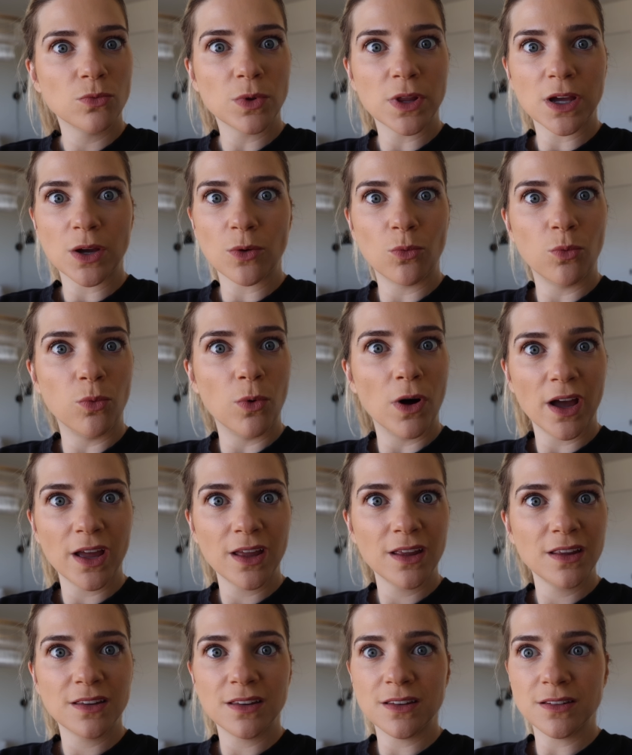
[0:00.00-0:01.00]
Like,
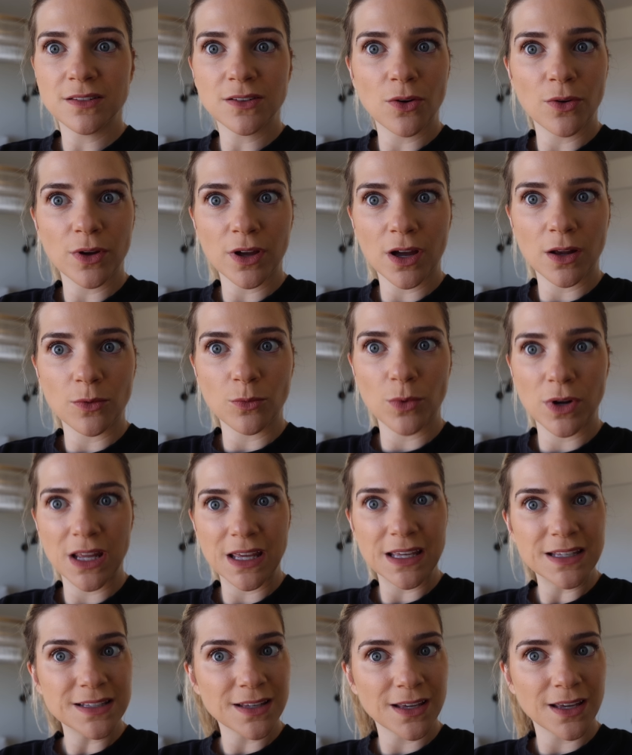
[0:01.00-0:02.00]
what is going on? What
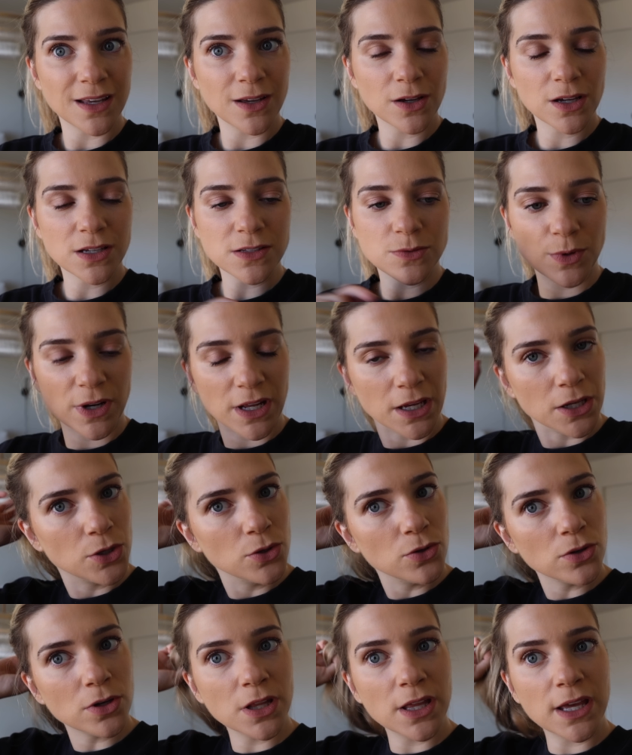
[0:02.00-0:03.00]
is it? Because when I
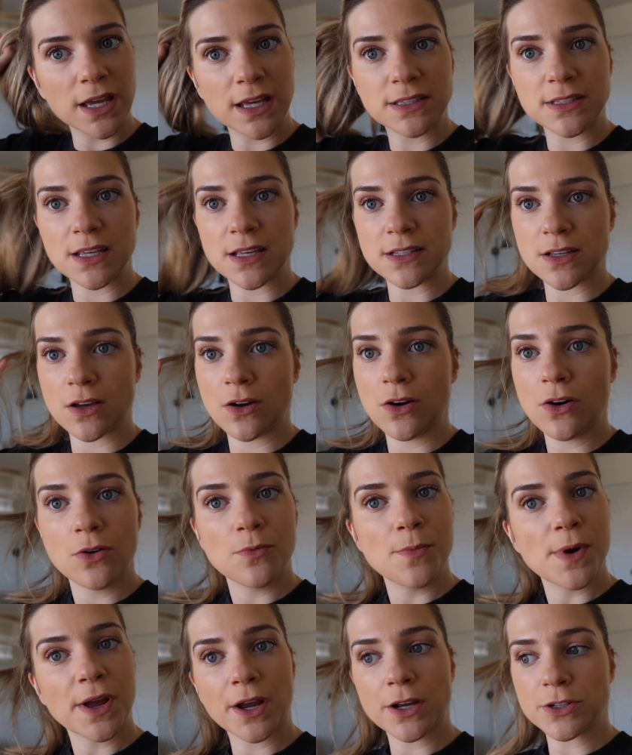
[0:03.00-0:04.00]
Google it, it says, oh
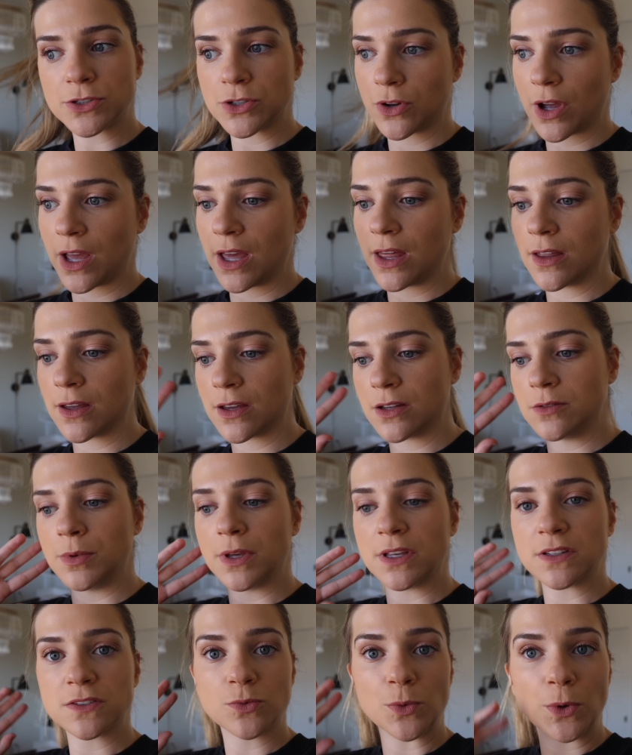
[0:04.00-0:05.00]
my gosh, okay, it could
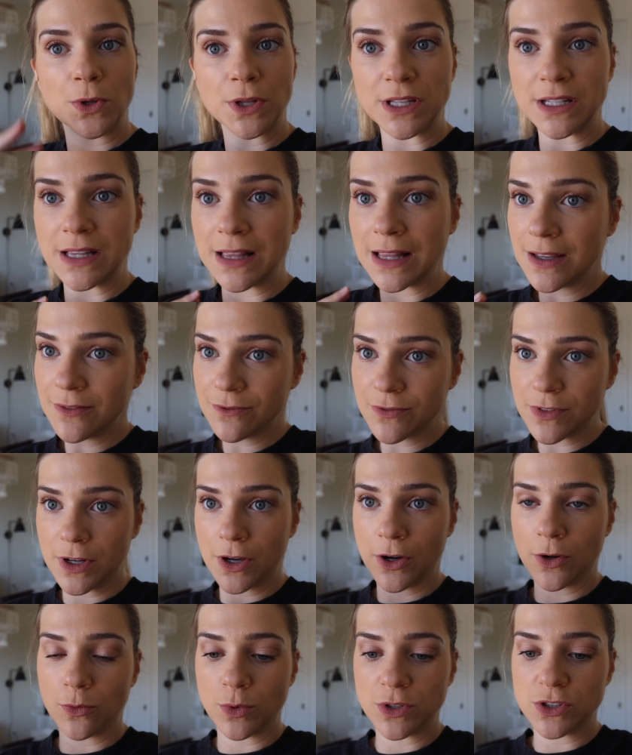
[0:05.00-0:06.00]
be a swollen lymph
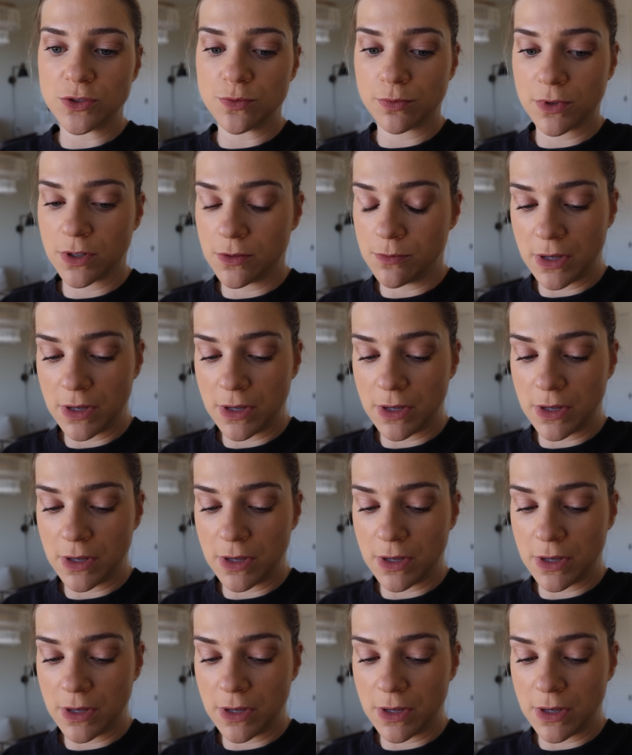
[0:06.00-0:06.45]
node, which could